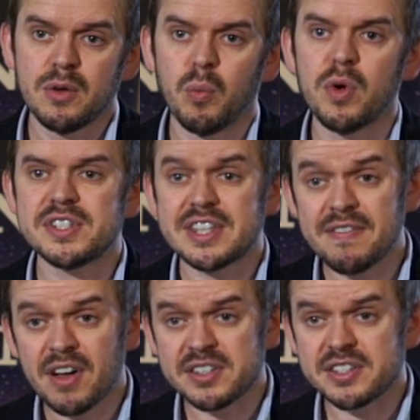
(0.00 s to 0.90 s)
Once
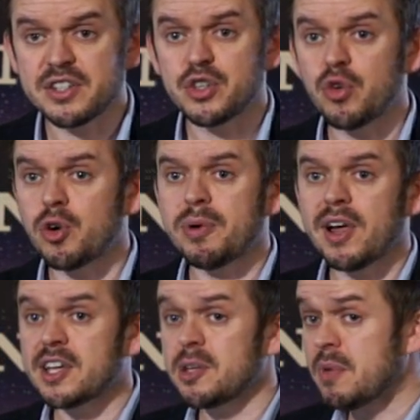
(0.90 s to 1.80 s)
they've answered, your
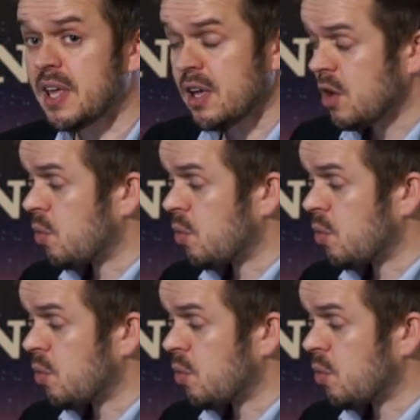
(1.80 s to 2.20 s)
reply could be,